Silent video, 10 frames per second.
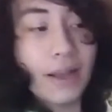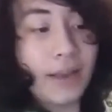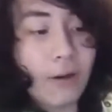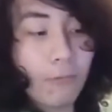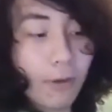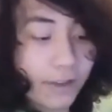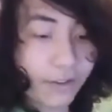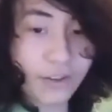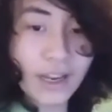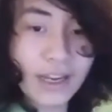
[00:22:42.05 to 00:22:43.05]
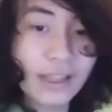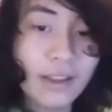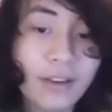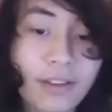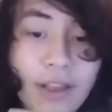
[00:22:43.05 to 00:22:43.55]
Now, when designing
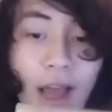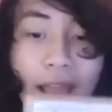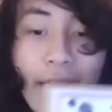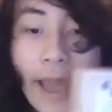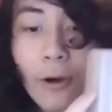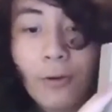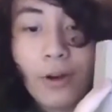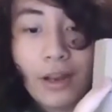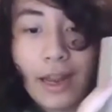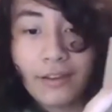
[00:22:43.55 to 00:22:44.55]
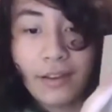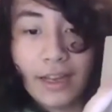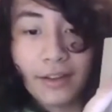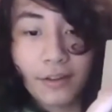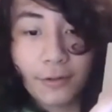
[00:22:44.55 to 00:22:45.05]
this, I held an
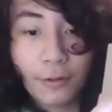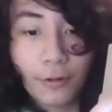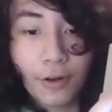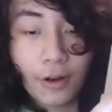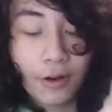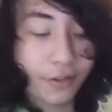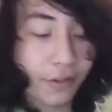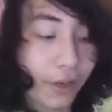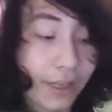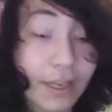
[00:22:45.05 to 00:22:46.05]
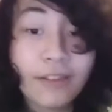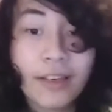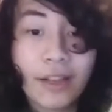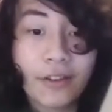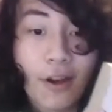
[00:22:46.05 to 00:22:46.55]
SNES an
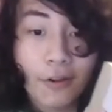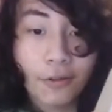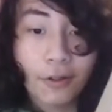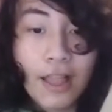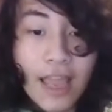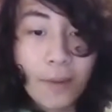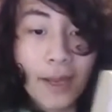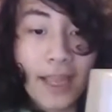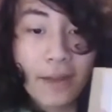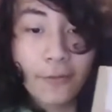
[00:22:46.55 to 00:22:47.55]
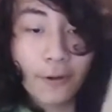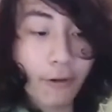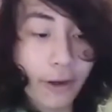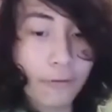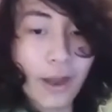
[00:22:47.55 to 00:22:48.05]
SNES console in my hand for
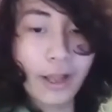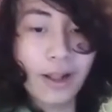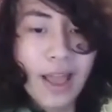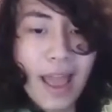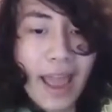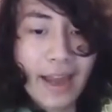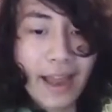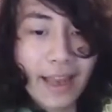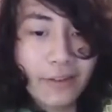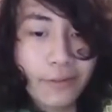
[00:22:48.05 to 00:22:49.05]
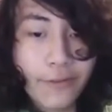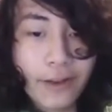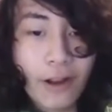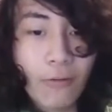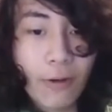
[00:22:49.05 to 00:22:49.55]
quite a while, and I had to
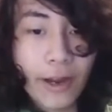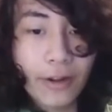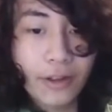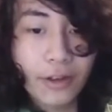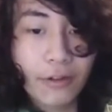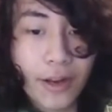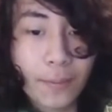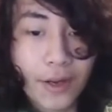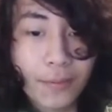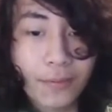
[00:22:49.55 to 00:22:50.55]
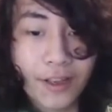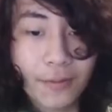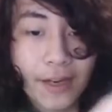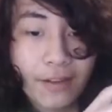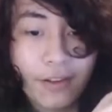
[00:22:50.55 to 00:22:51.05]
figure out where the correct button
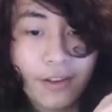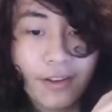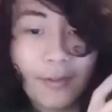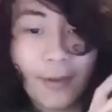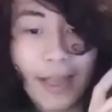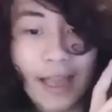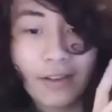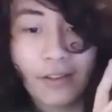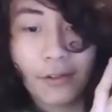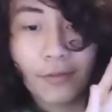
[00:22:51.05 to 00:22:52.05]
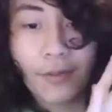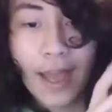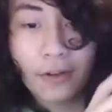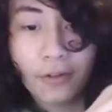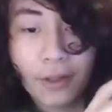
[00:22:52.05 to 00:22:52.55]
placement is. So you can see my hands just sort of
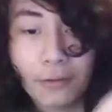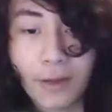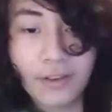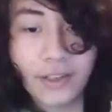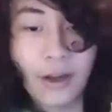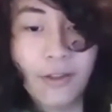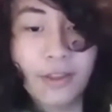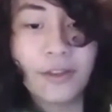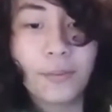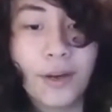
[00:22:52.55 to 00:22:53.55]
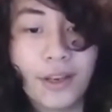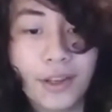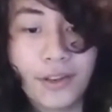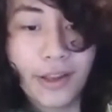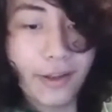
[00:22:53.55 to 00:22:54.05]
naturally resting on these
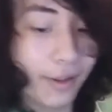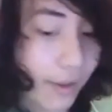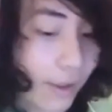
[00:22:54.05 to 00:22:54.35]
buttons. Yeah.